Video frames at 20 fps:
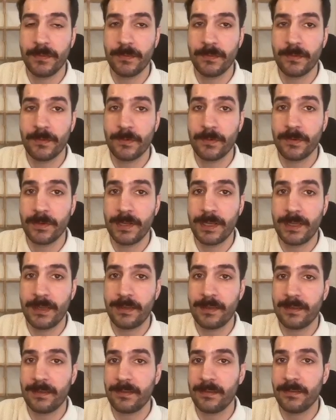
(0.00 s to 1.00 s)
to
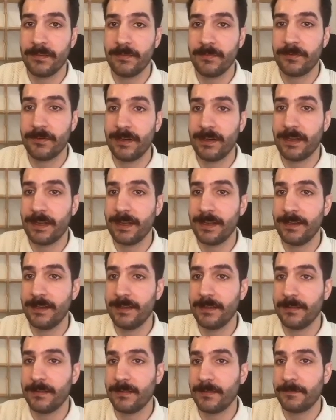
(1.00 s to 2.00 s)
connect for any
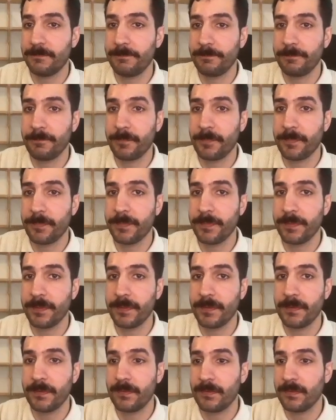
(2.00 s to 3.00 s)
client.
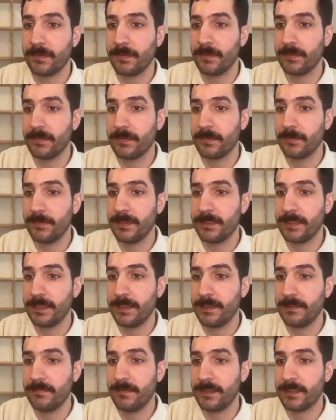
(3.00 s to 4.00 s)
So we
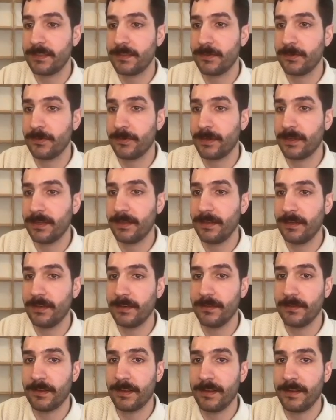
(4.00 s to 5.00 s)
save this token in
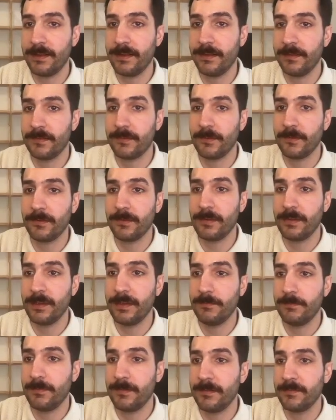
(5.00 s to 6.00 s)
a
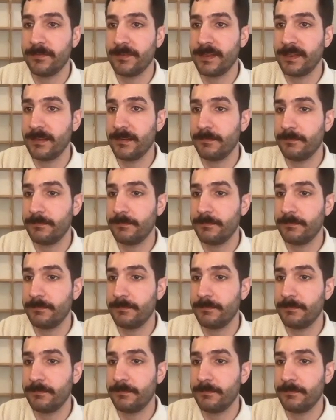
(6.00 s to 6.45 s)
client.yaml file.